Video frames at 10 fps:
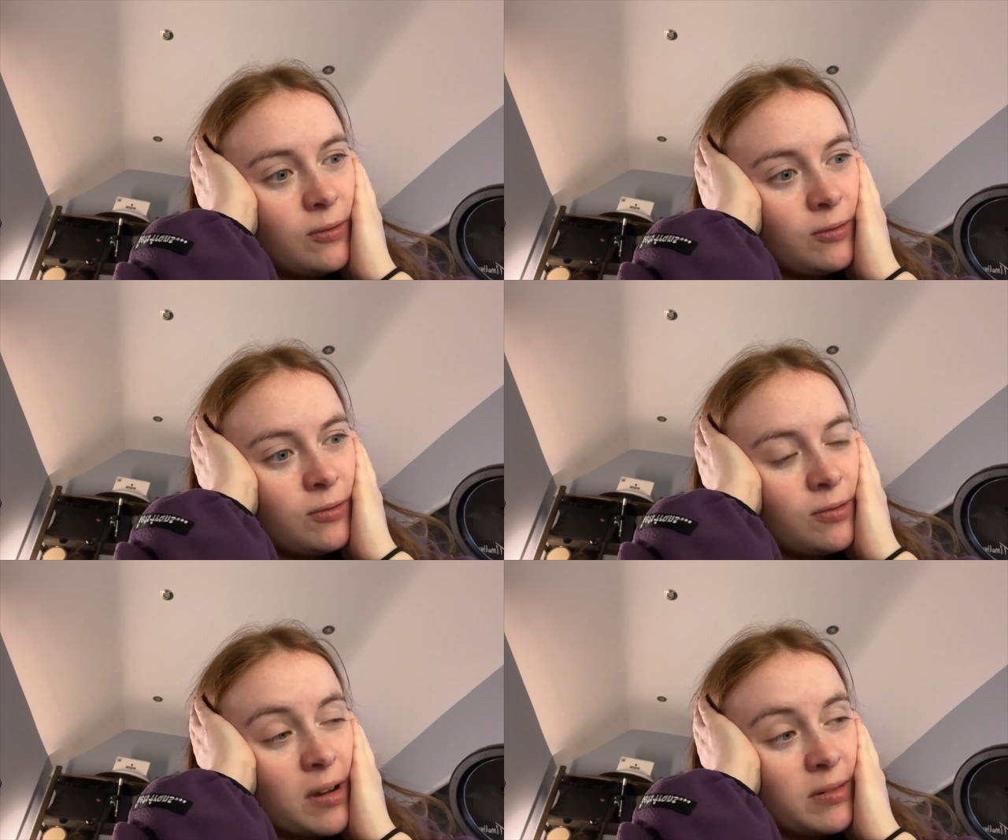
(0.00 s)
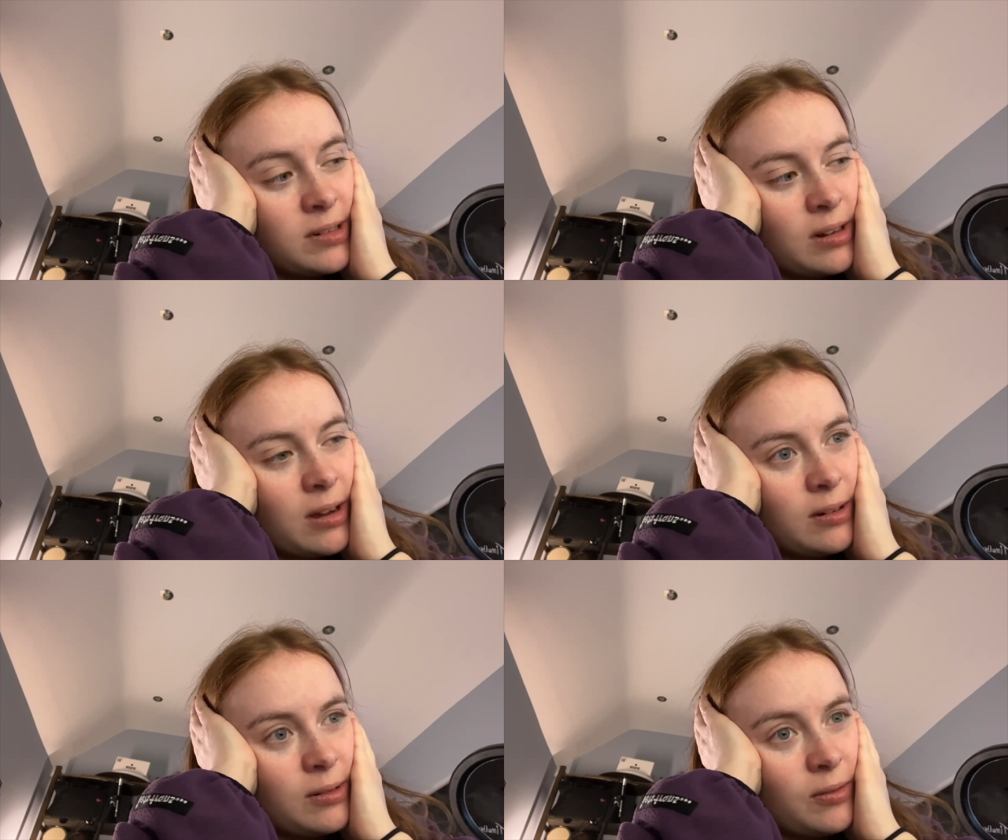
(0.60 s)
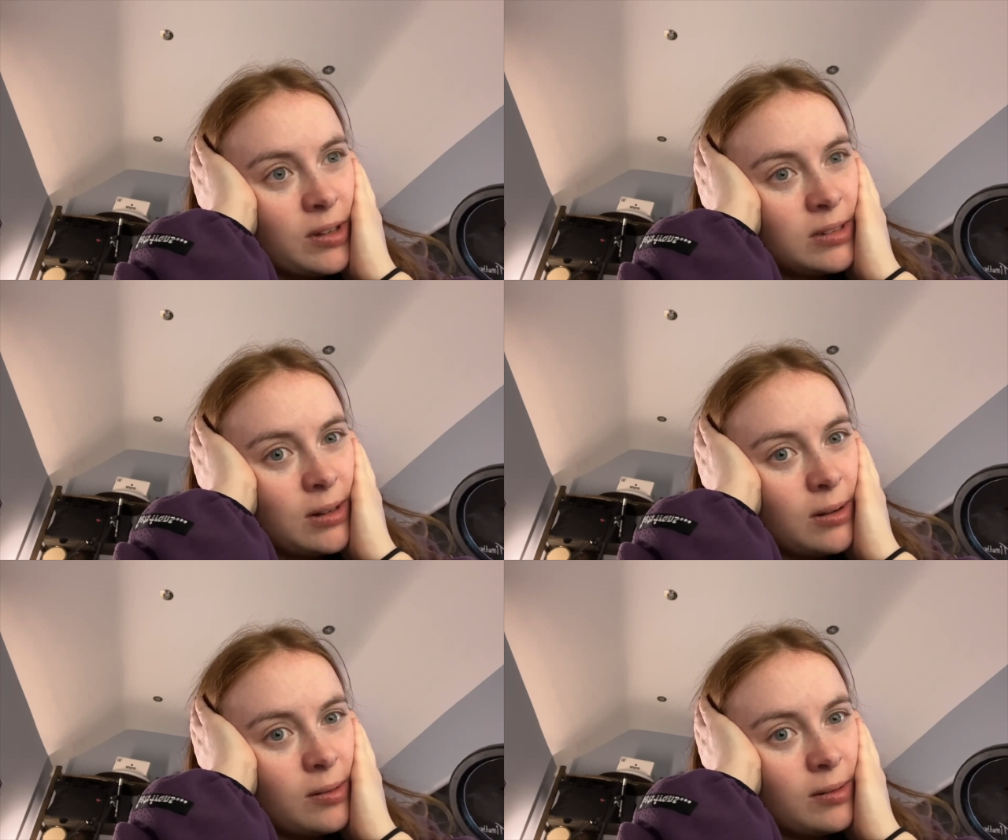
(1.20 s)
very tired of this
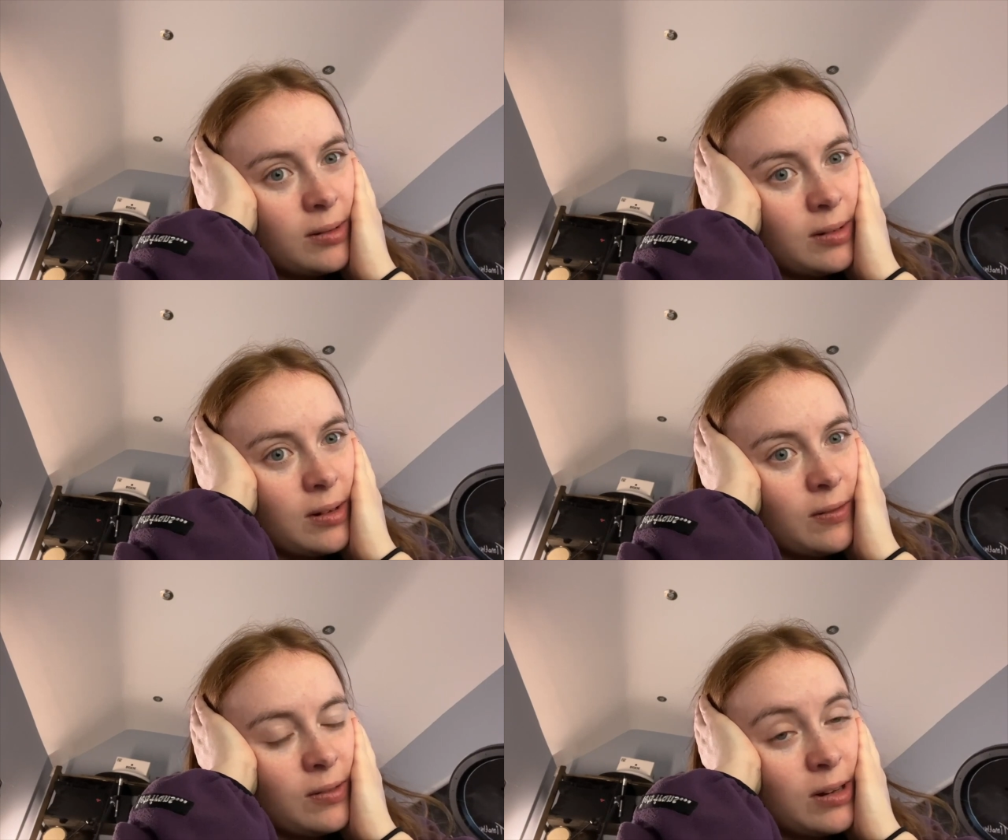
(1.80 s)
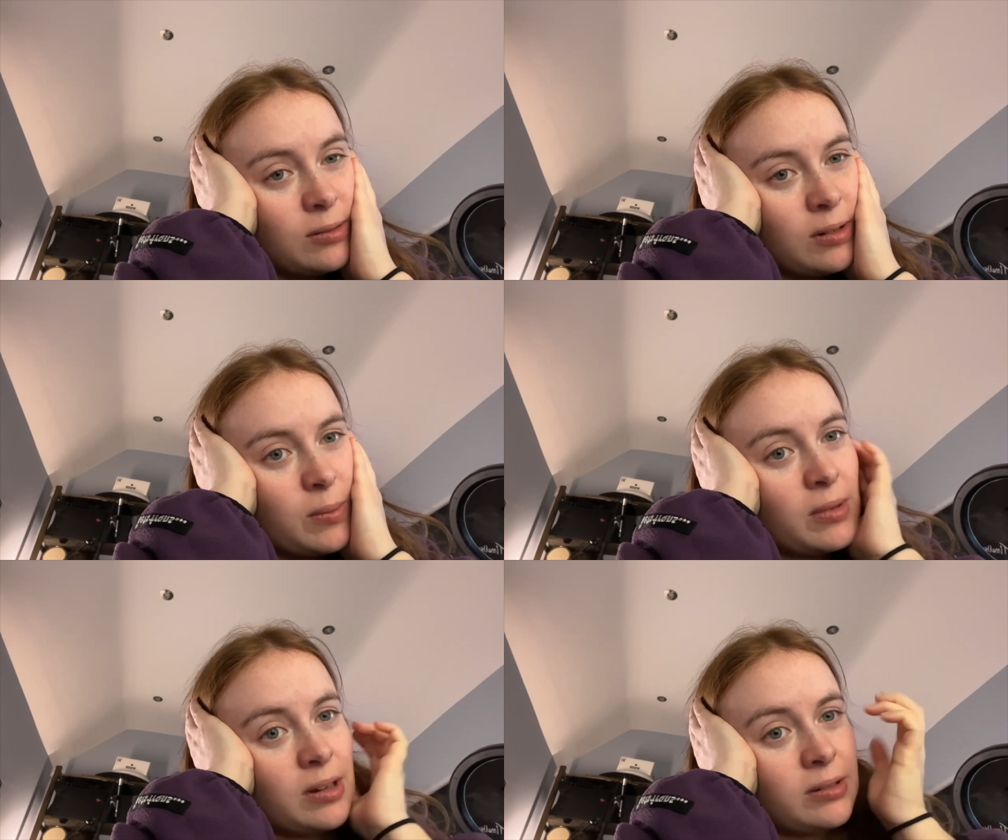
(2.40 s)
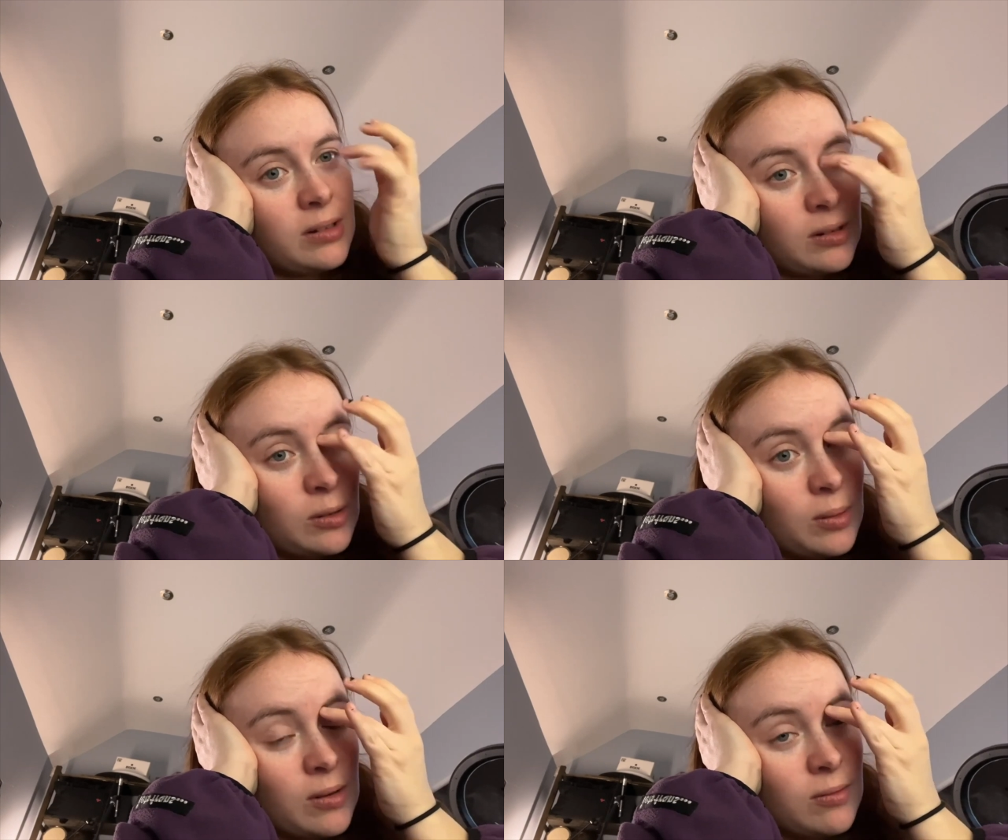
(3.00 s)
song. I've literally been listening
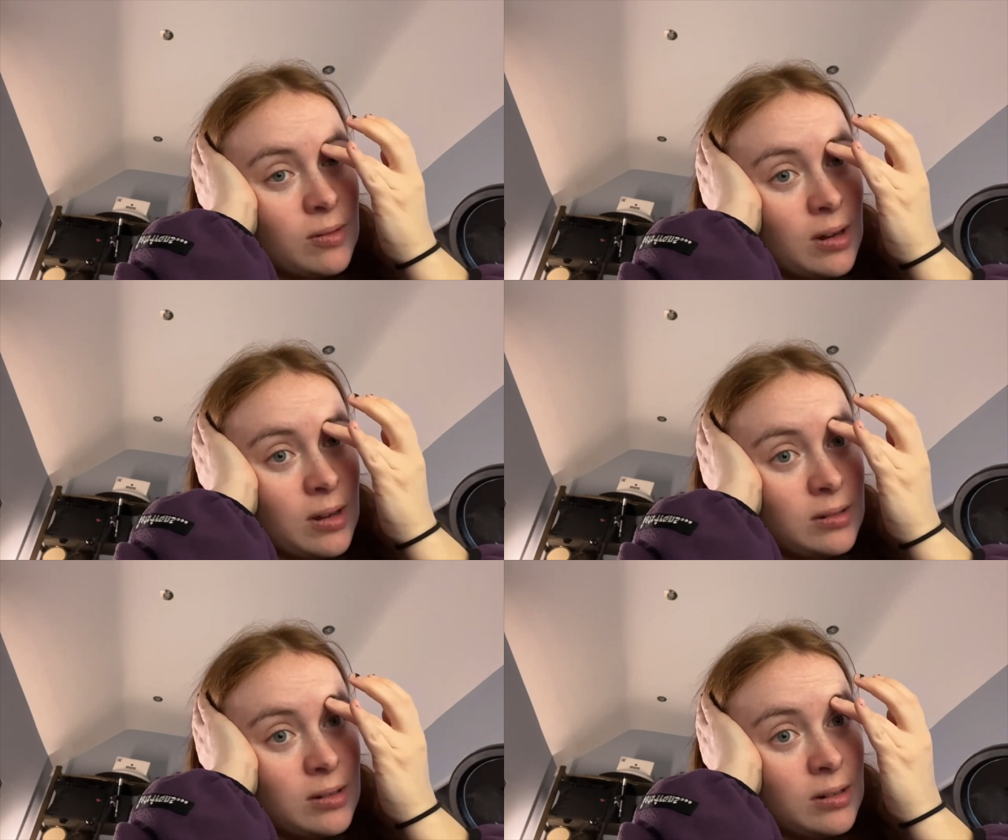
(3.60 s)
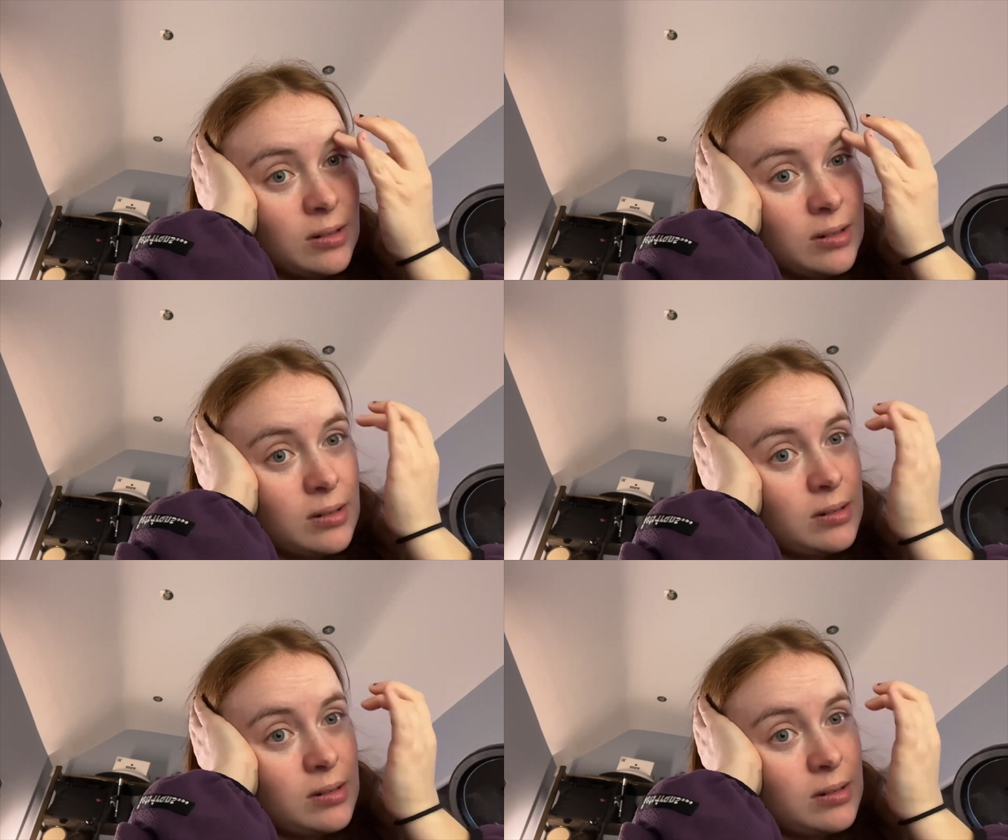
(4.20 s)
to it every day since